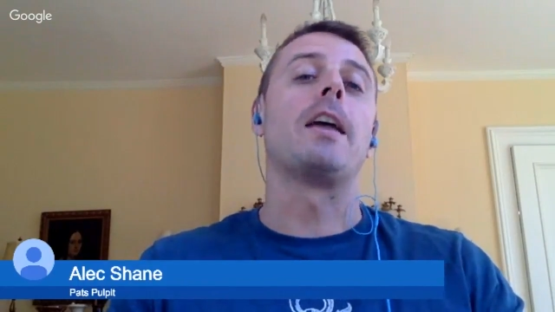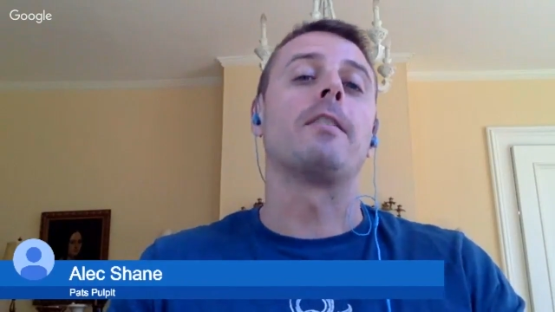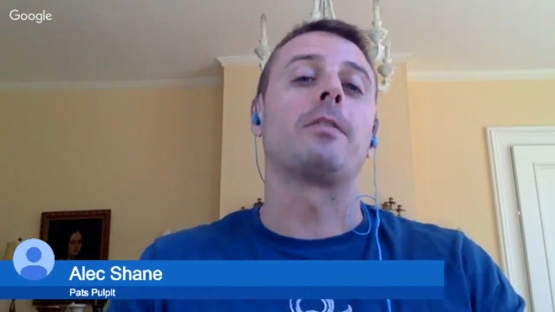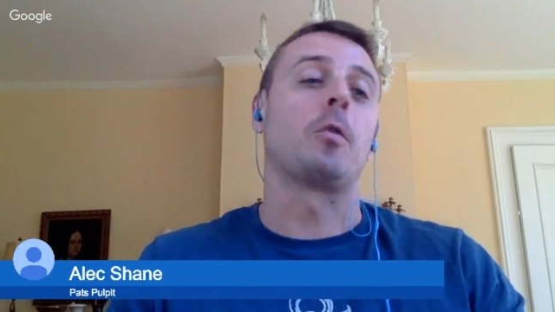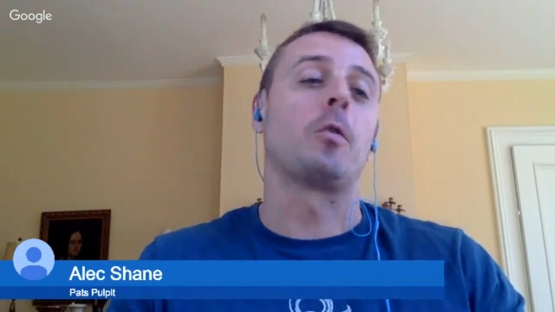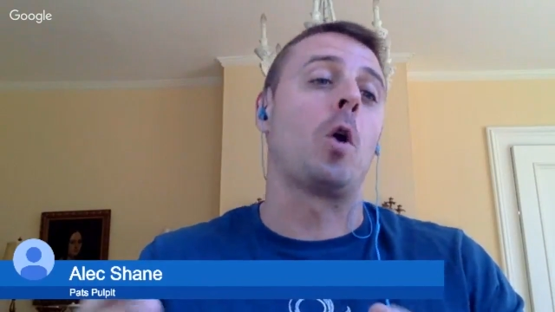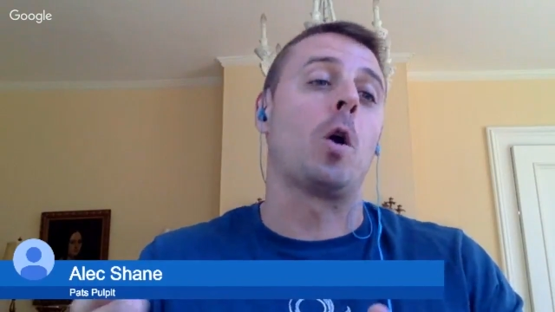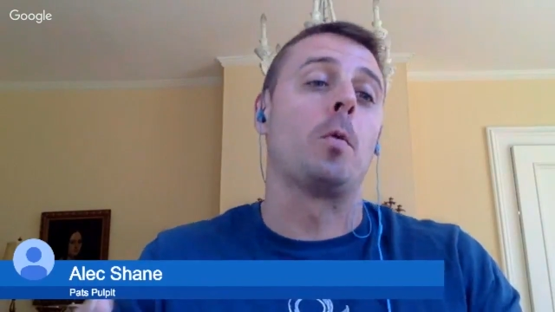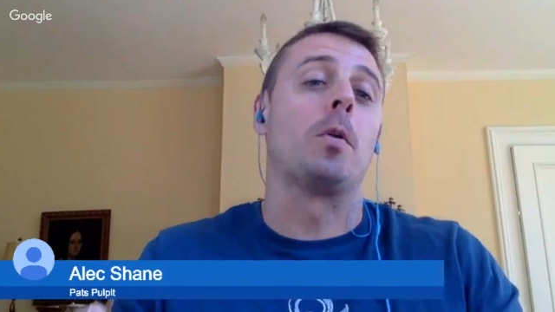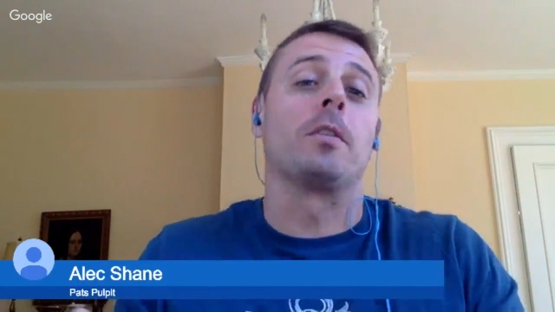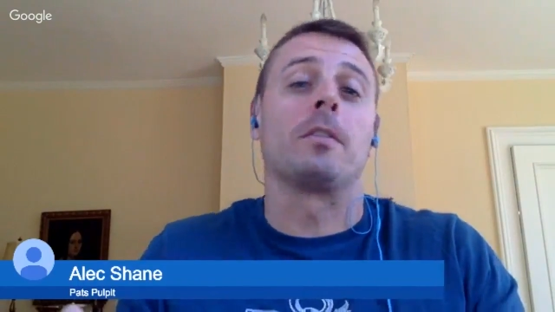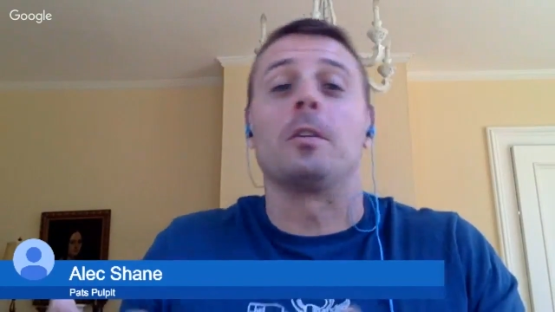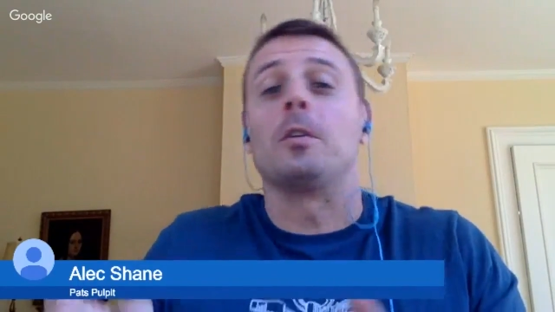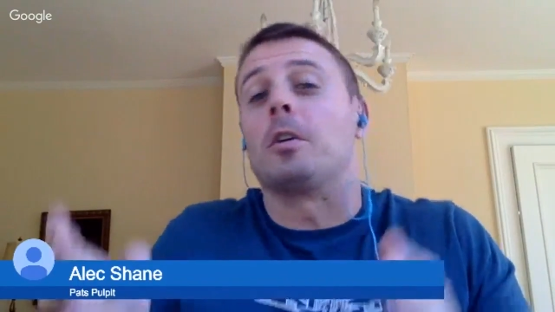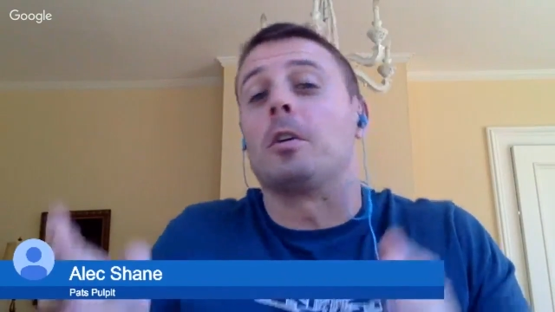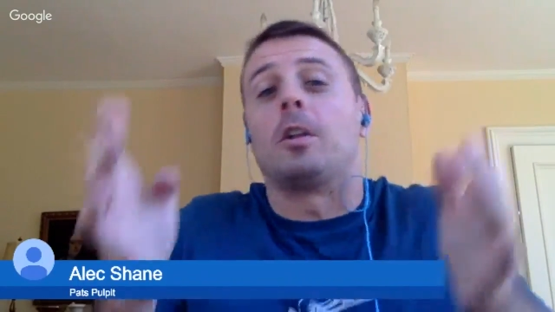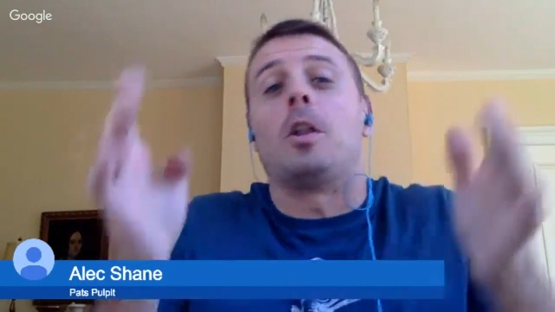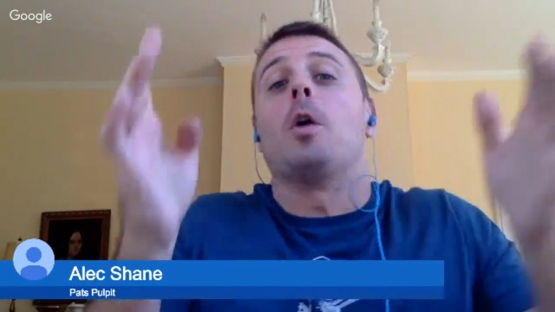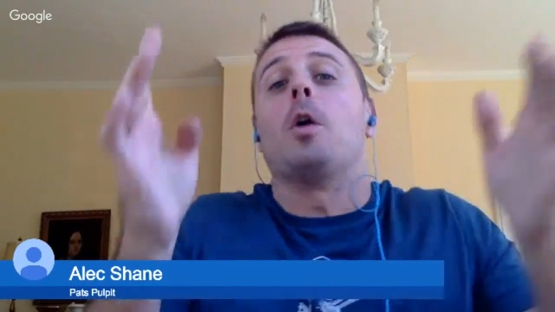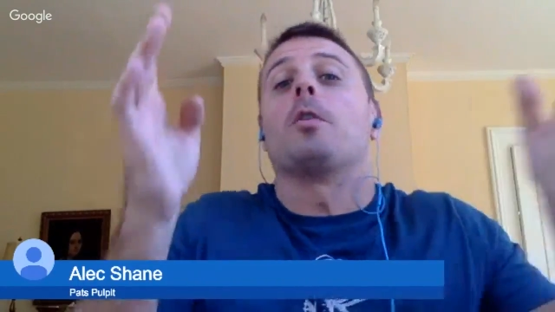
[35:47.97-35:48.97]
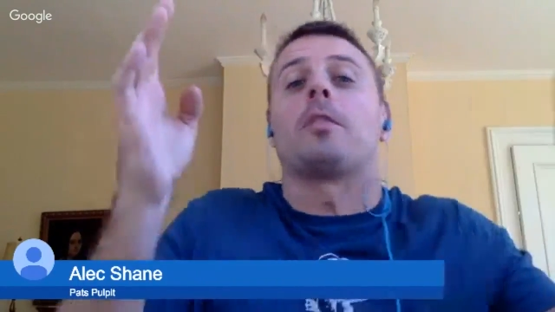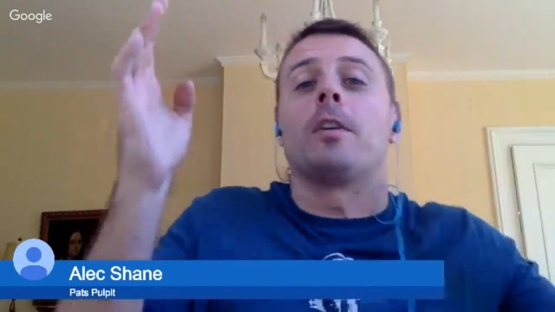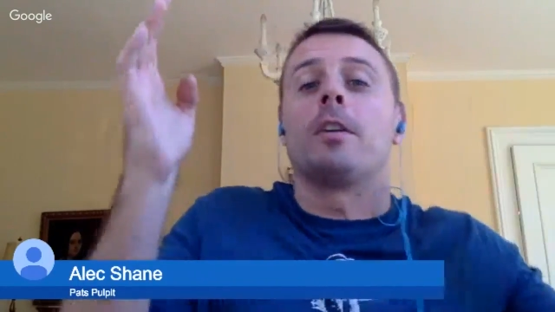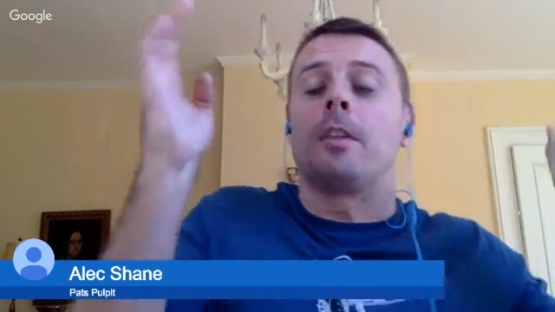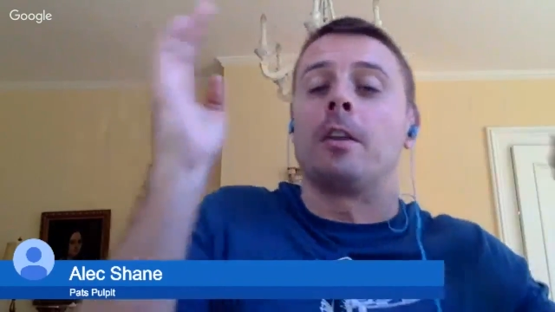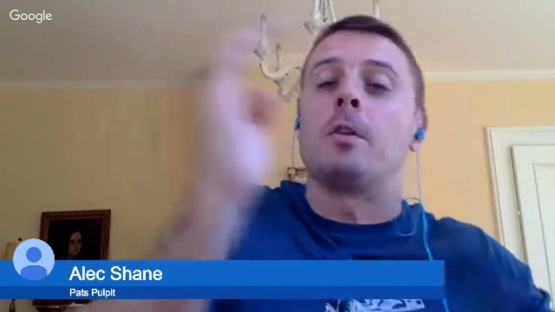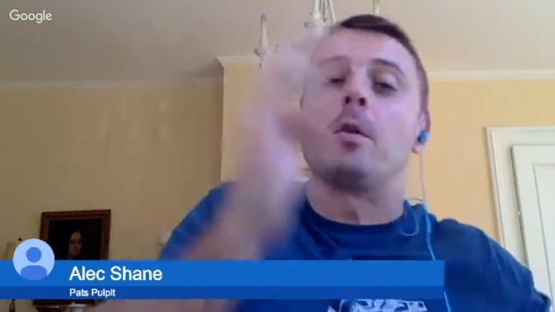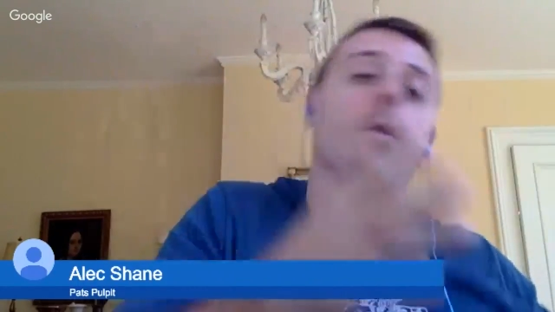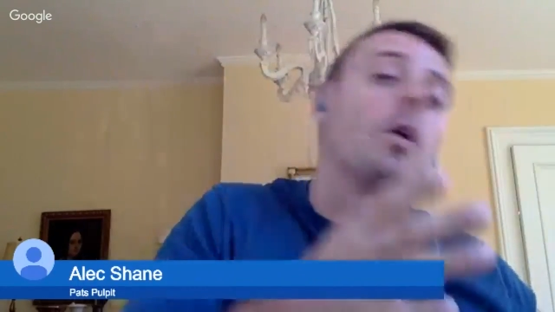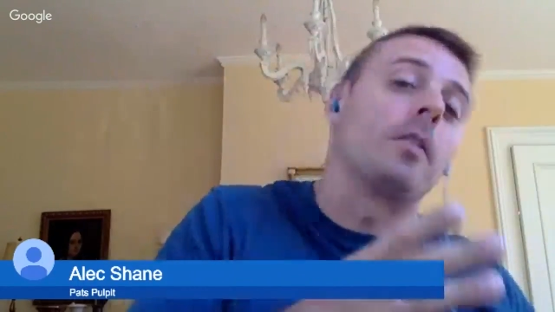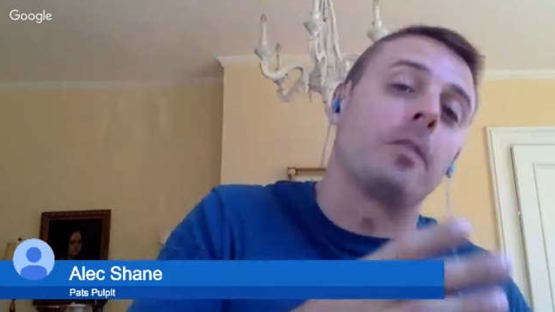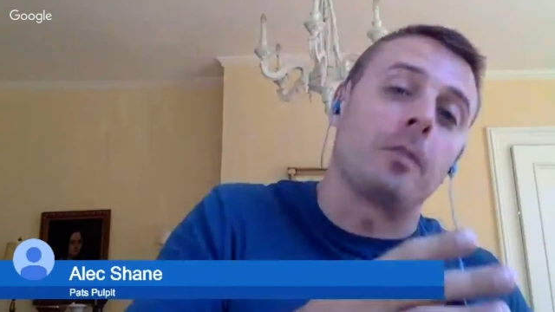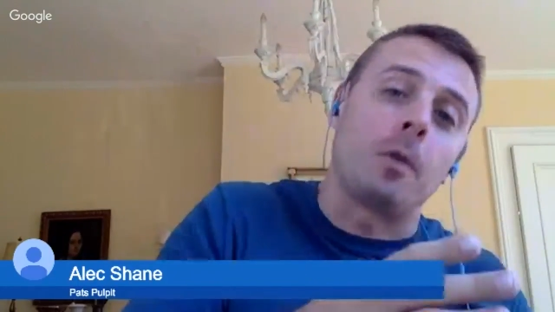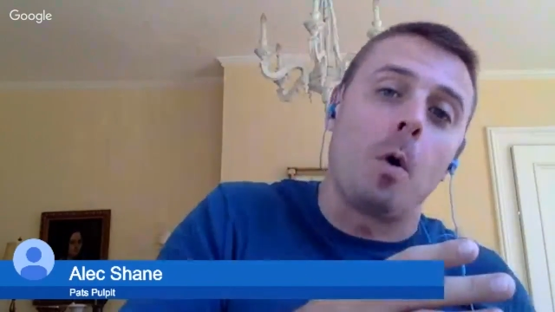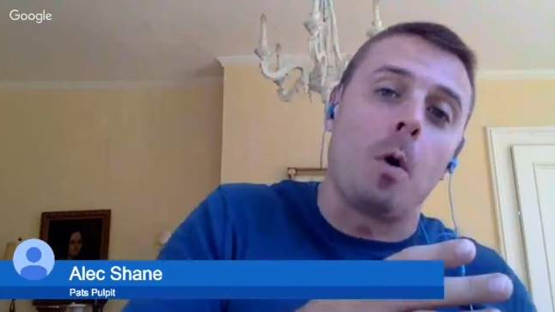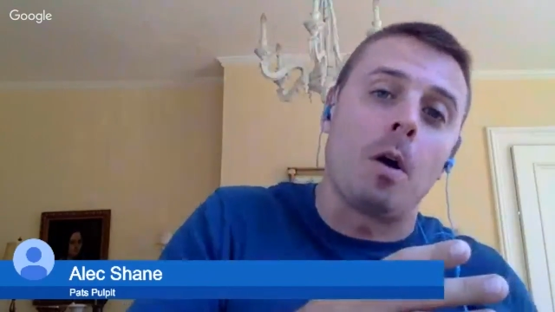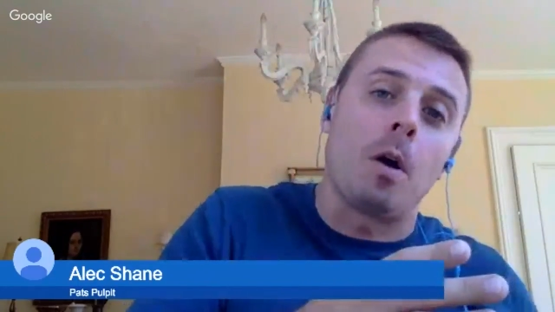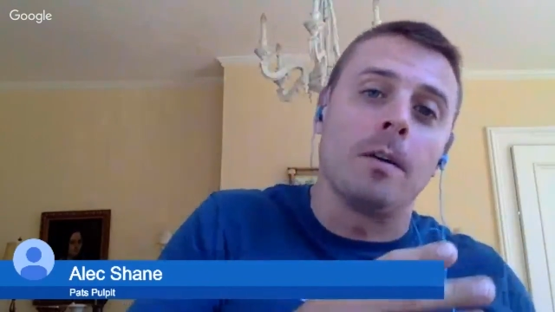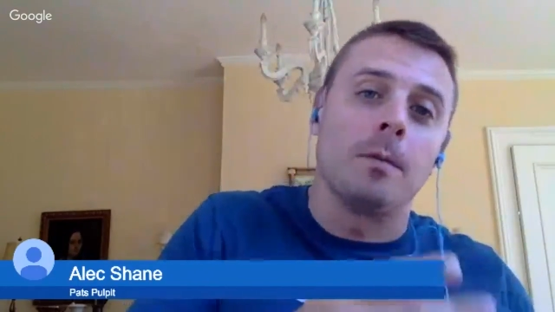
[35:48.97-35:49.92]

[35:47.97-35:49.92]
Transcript: score was a little closer than your score,